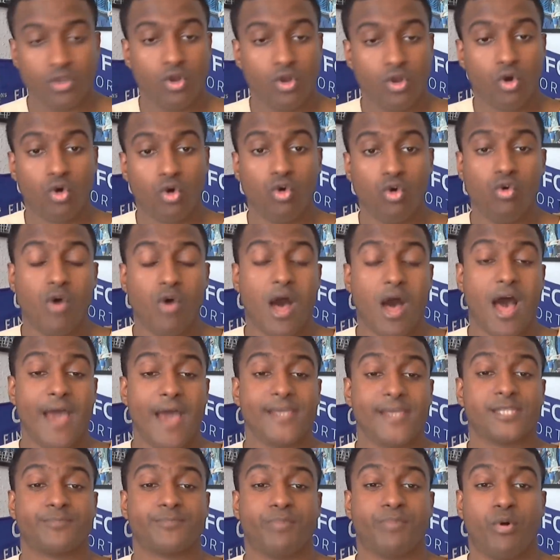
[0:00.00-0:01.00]
All
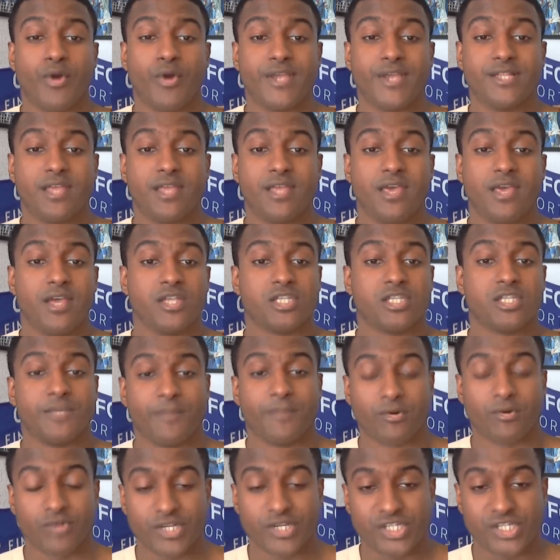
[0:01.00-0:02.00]
eyes point to
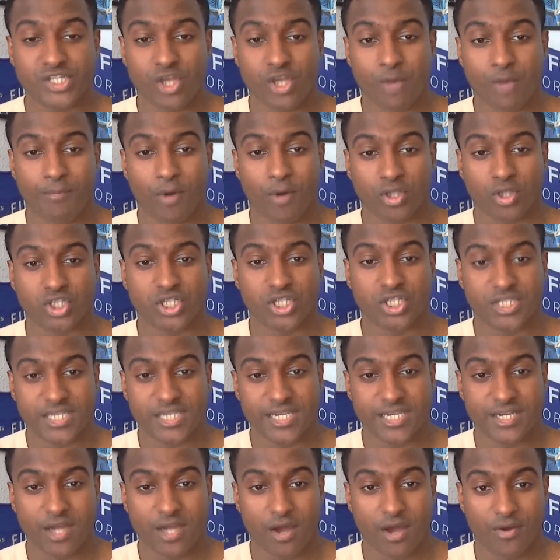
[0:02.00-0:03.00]
Maurizio
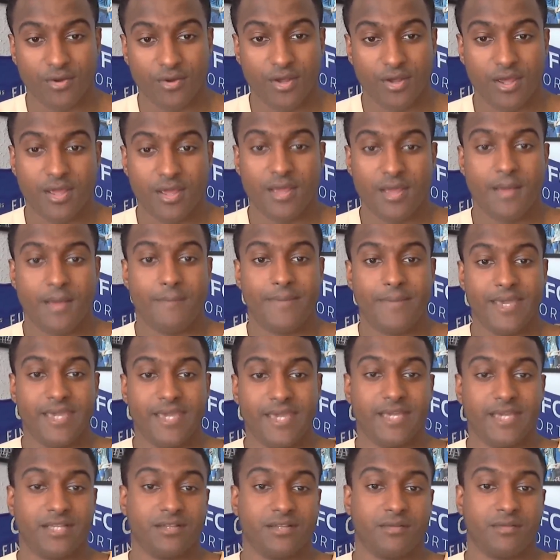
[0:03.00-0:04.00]
Pochettino
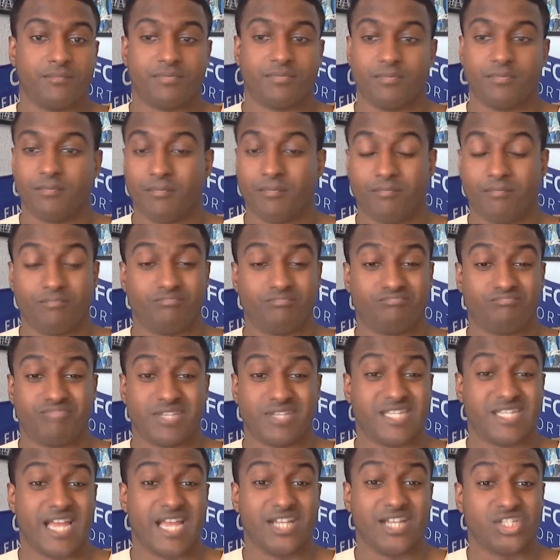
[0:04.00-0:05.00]
being
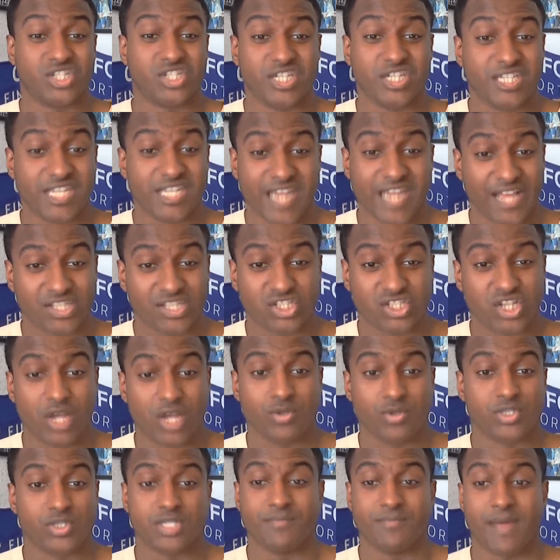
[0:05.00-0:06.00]
potentially the next
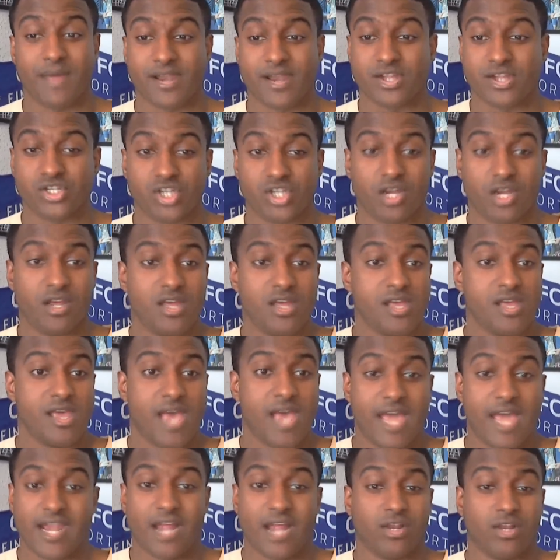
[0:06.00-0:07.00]
Chelsea manager.
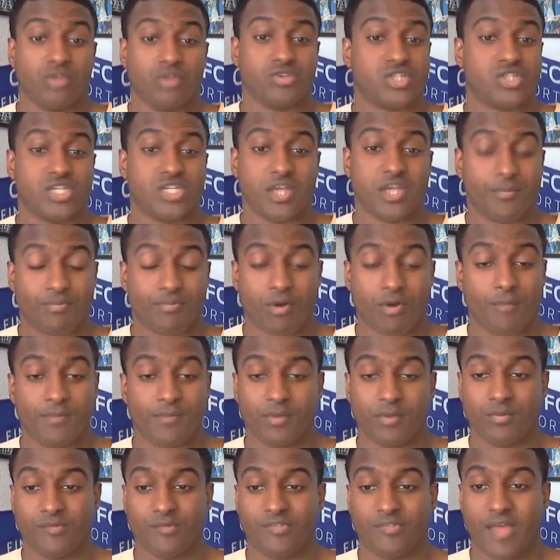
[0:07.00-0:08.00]
And I don't see a
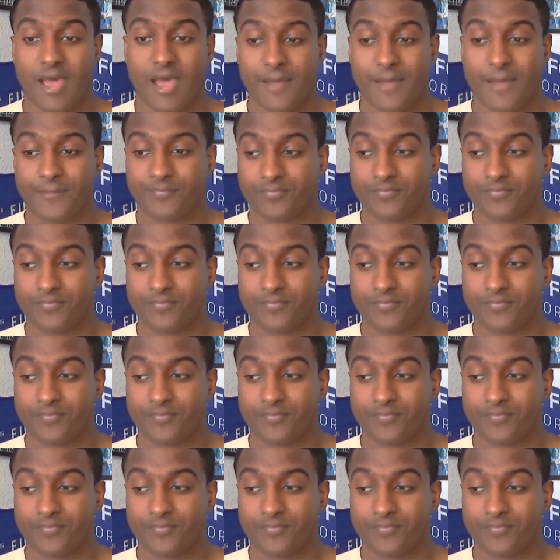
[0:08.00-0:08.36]
problem with that.